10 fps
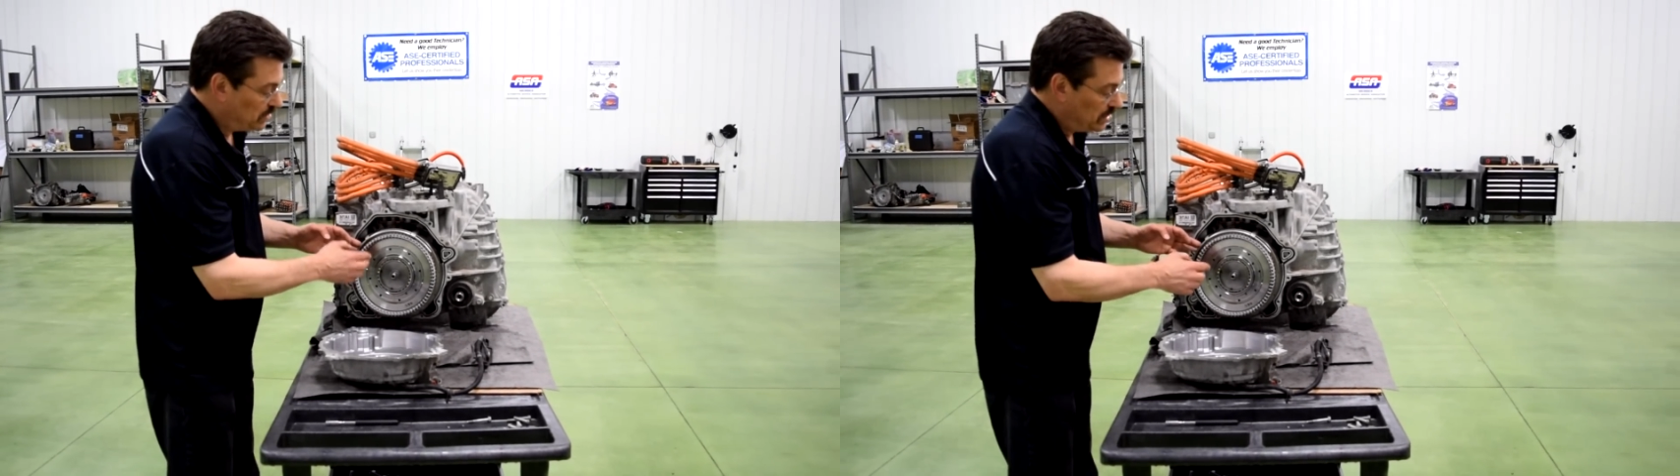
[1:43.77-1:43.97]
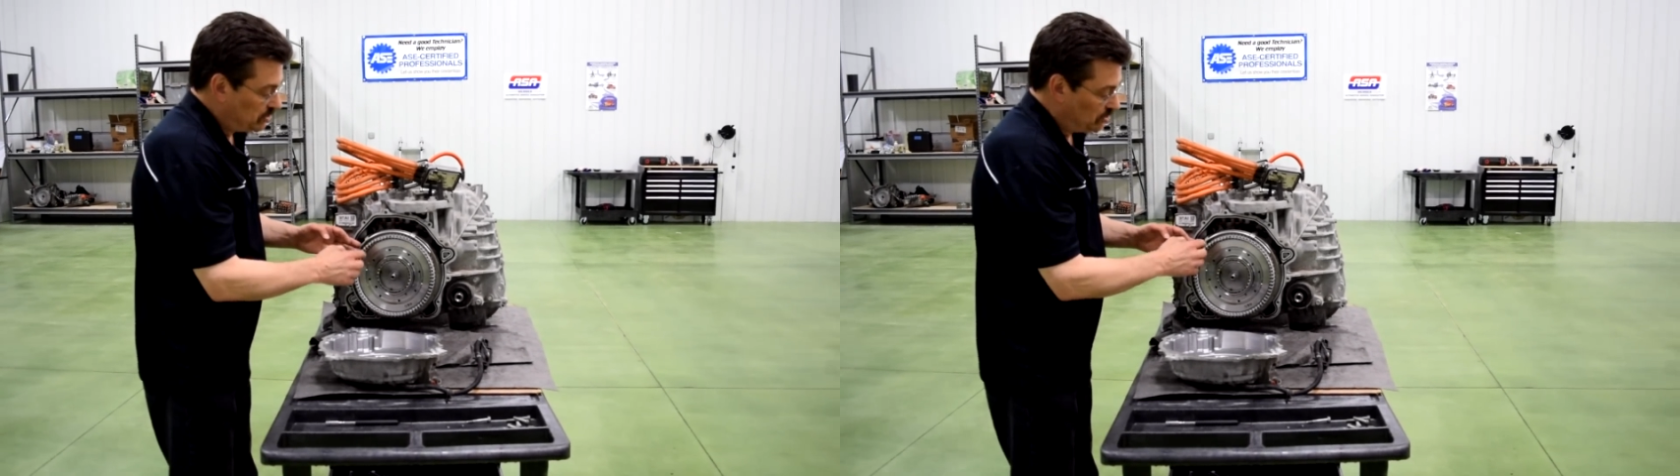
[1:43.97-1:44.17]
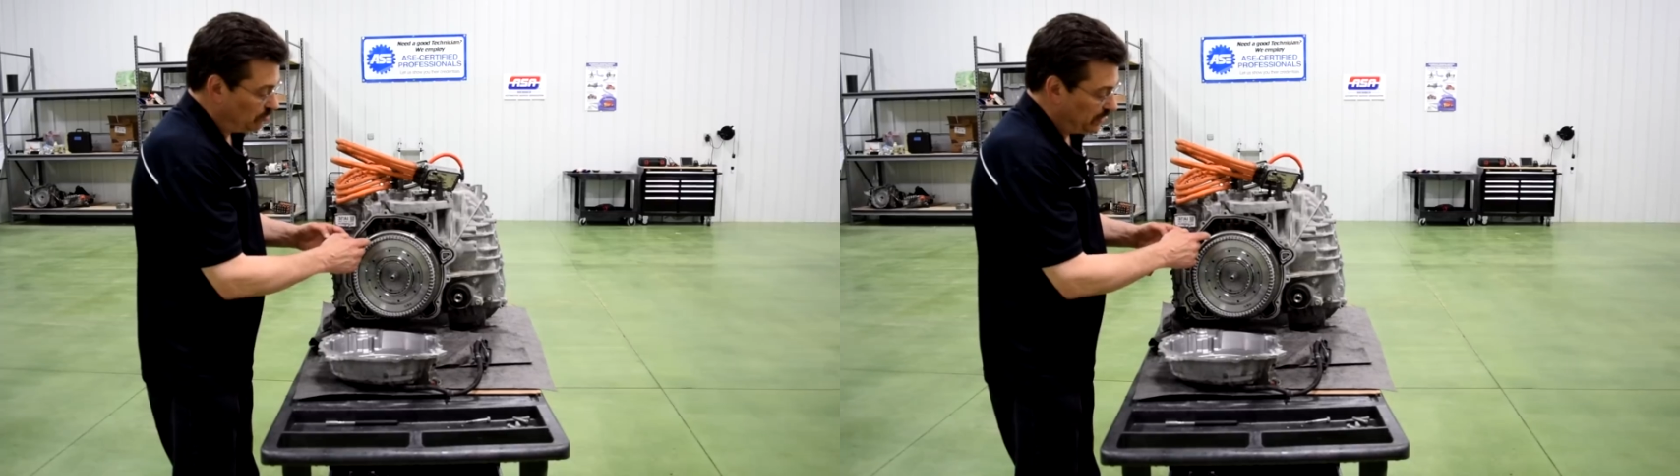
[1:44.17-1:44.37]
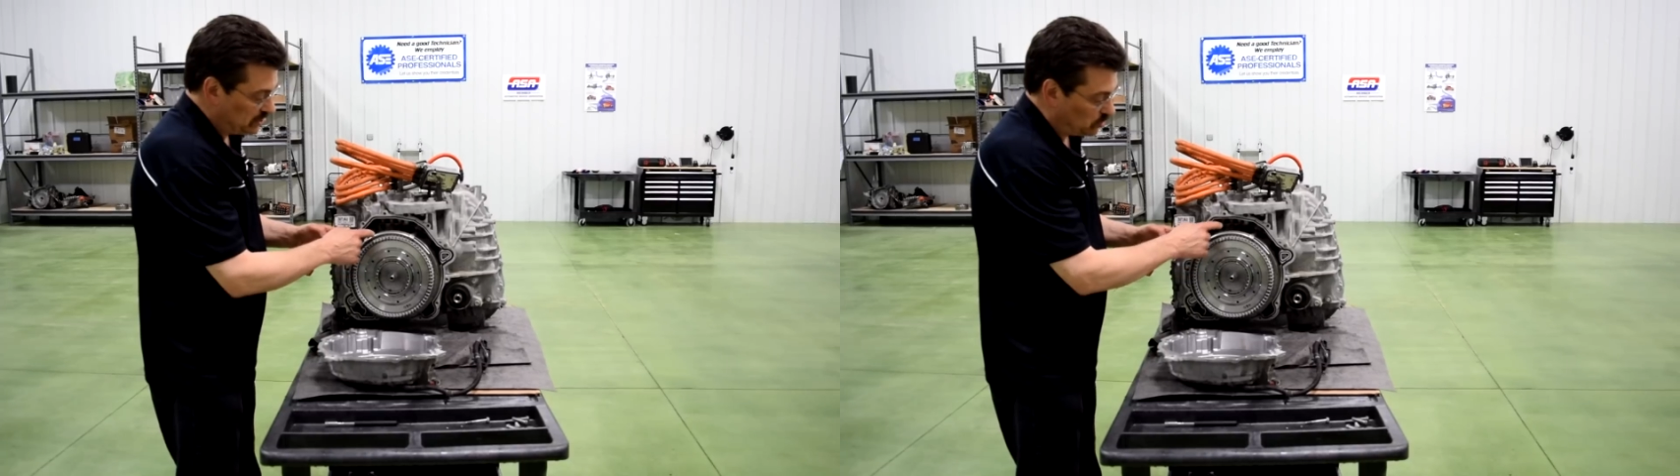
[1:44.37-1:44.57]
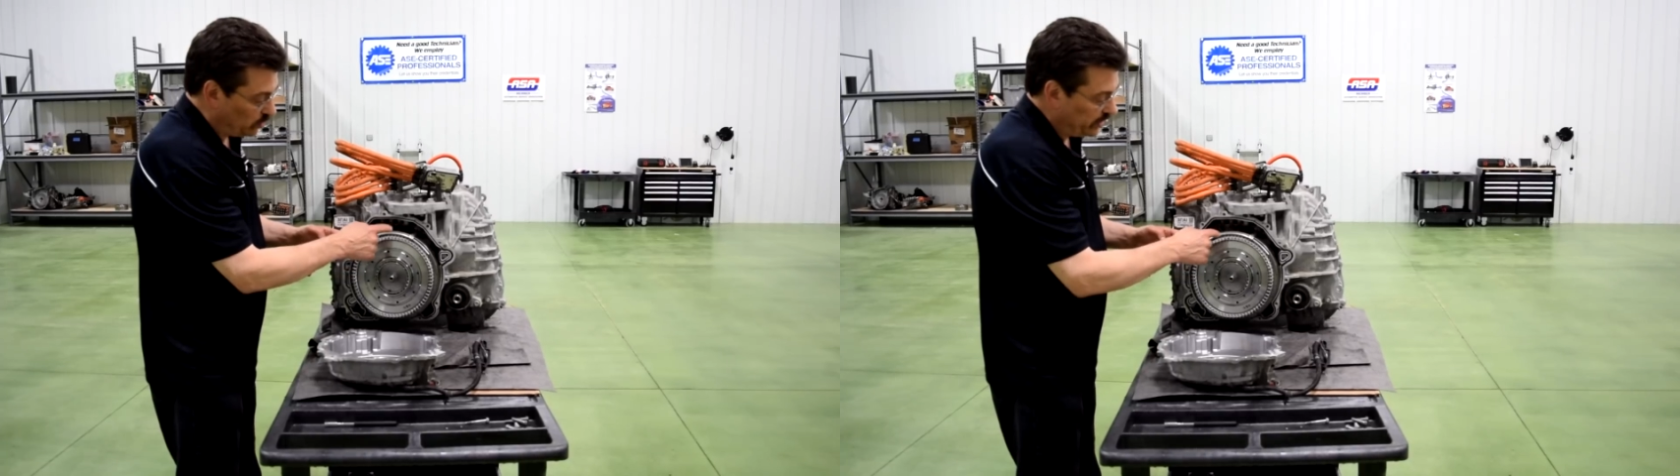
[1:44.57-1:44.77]
So by
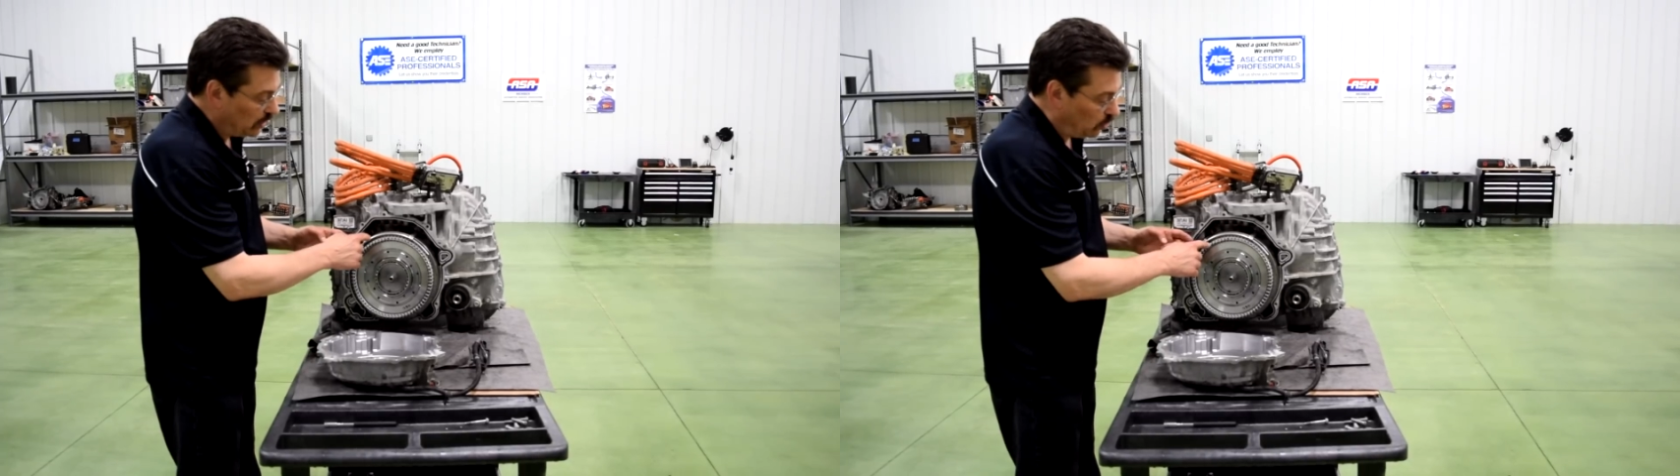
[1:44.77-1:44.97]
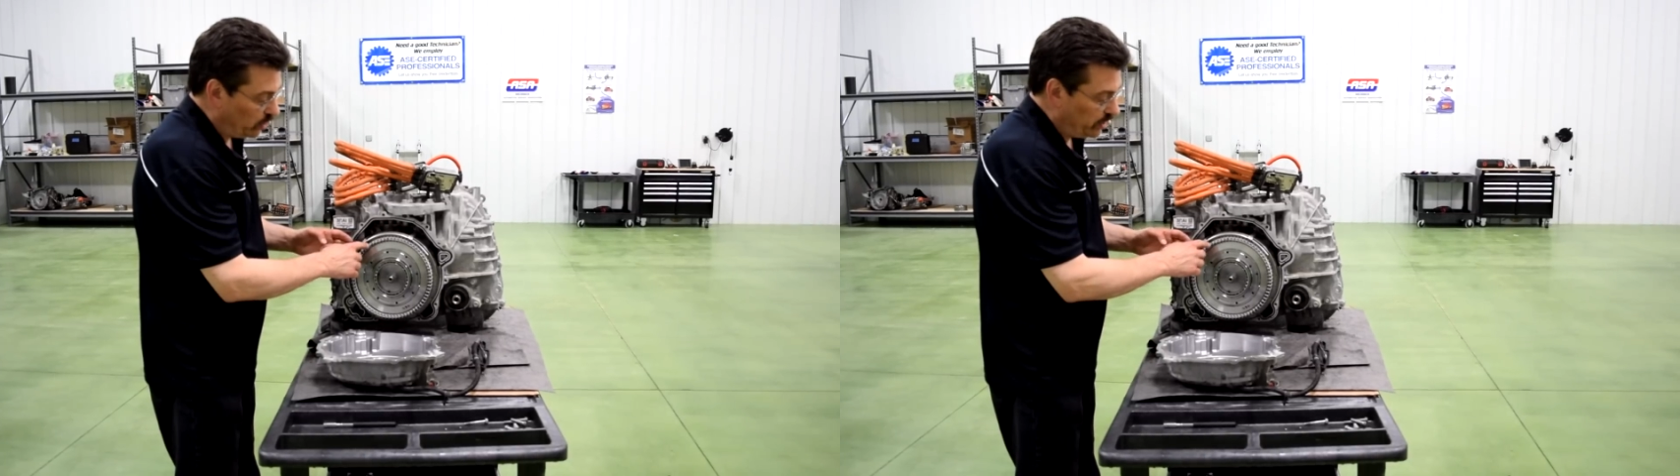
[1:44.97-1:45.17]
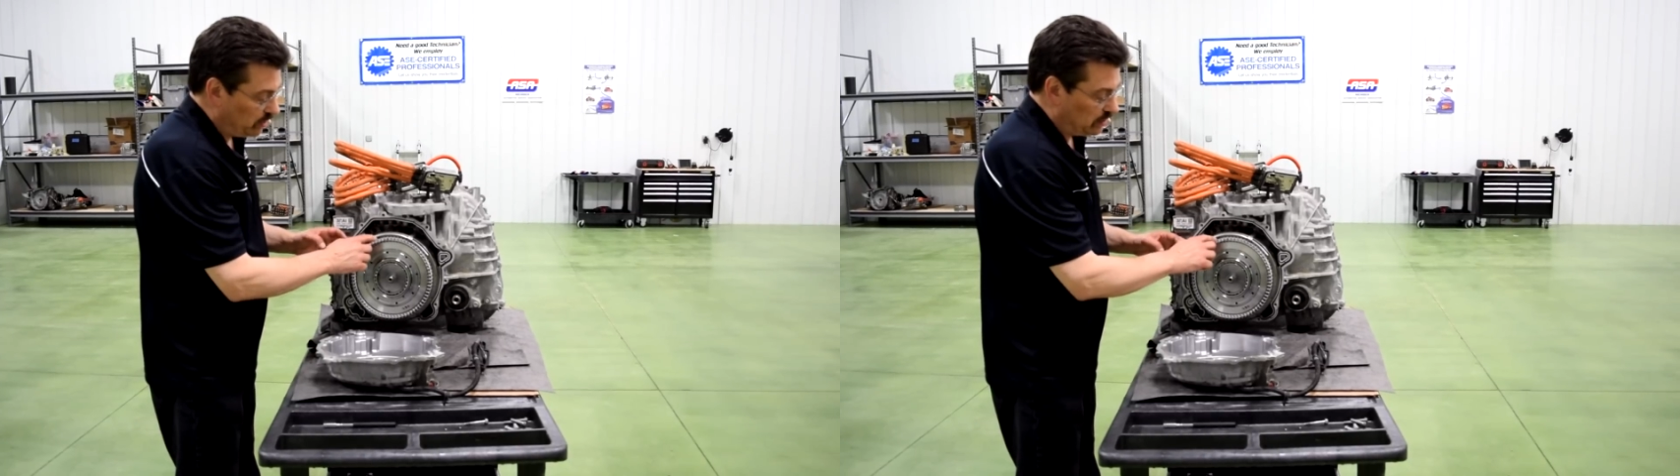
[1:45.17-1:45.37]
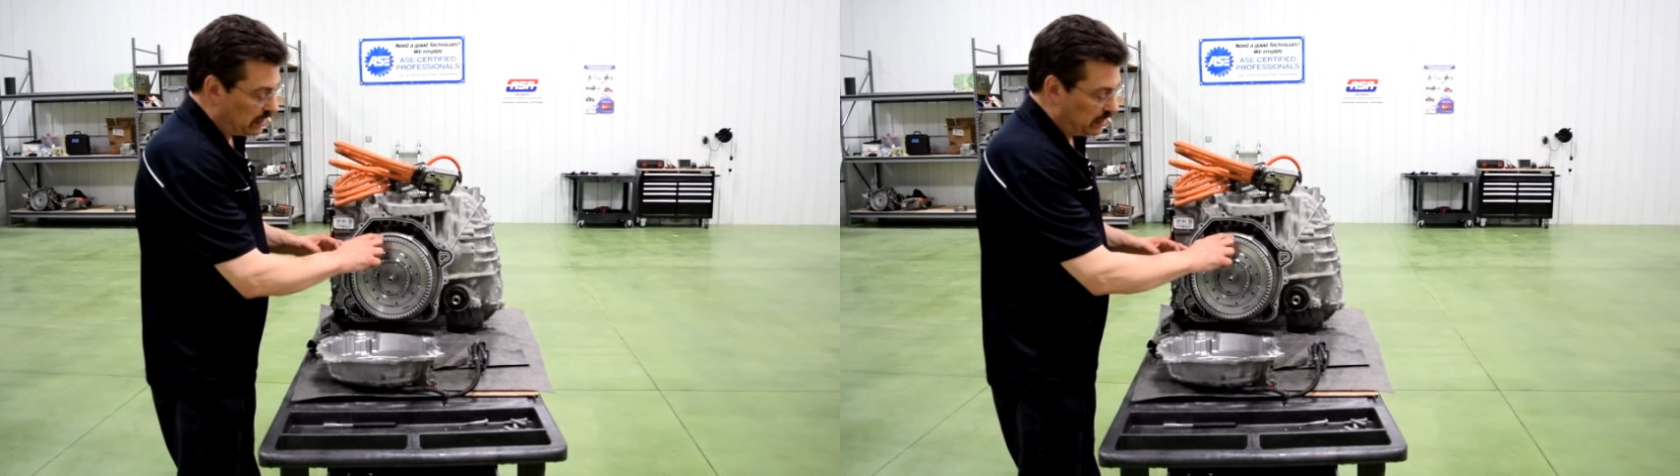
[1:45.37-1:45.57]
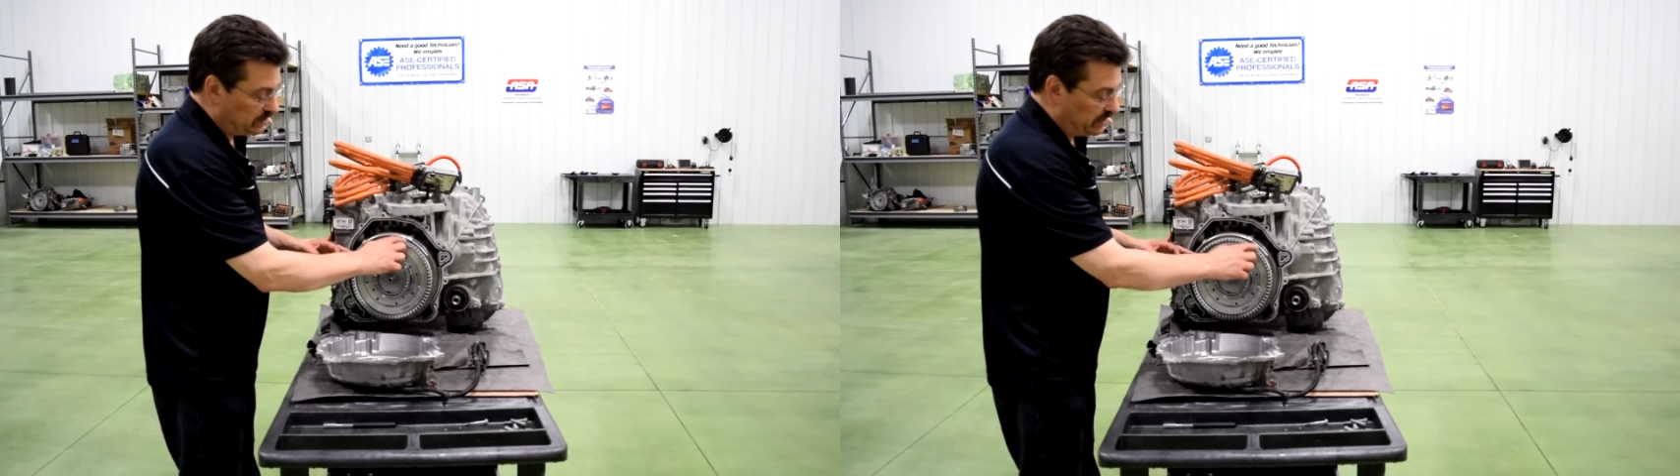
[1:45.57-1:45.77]
squirting oil
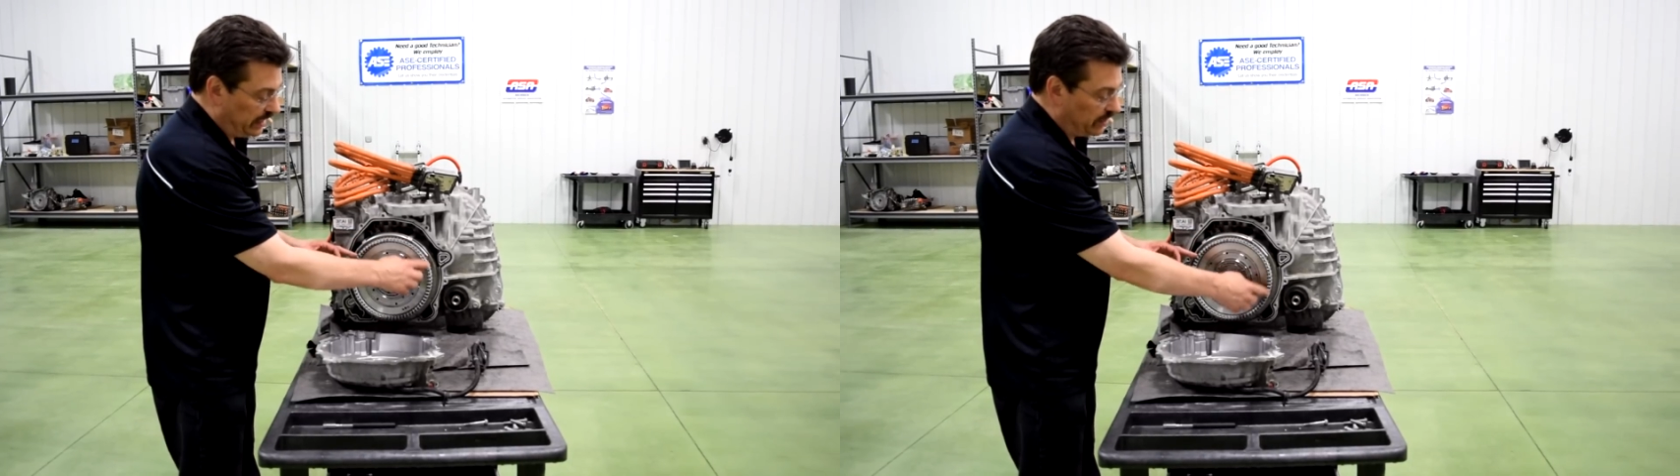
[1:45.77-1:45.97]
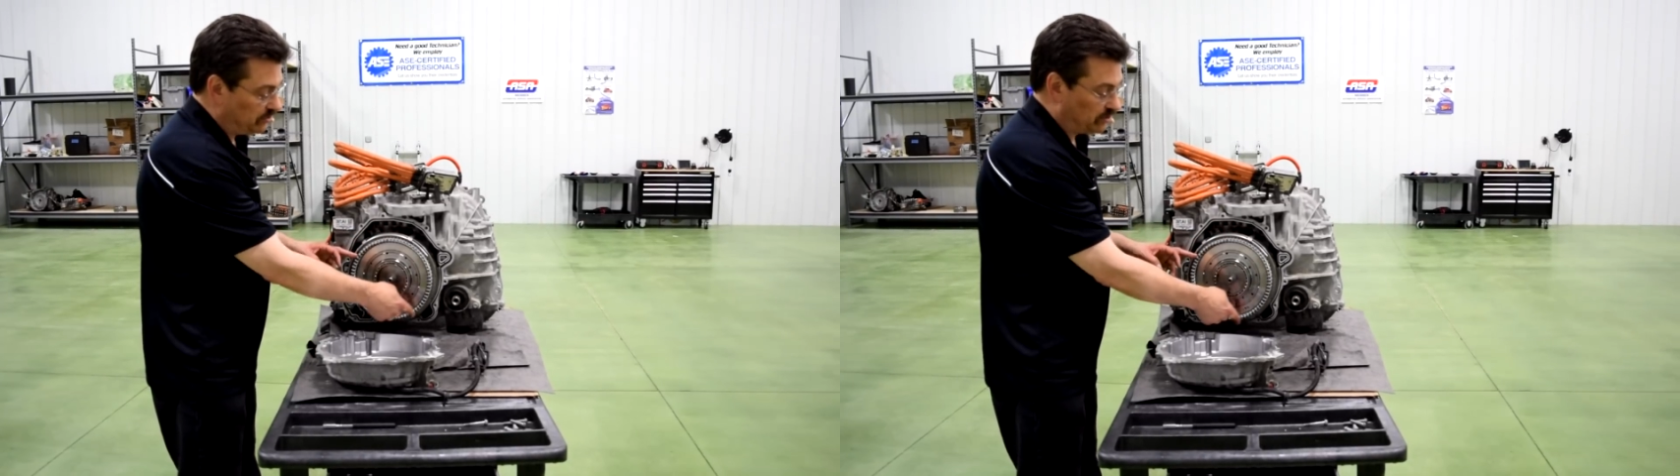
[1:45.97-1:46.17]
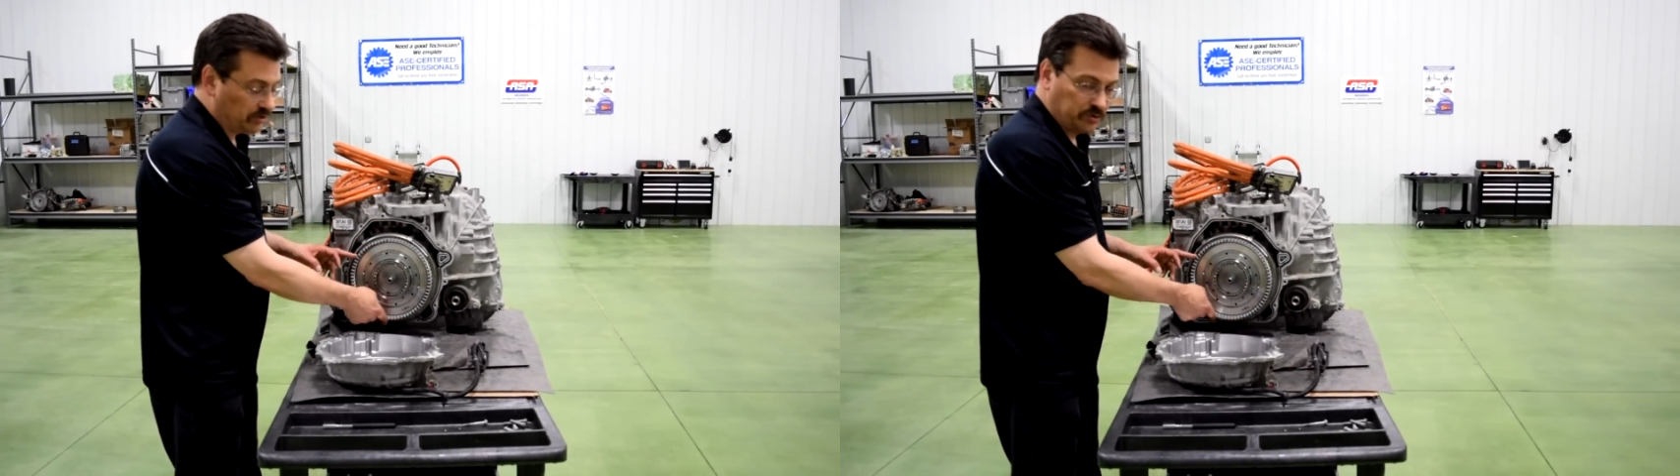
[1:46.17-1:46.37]
onto the end turns,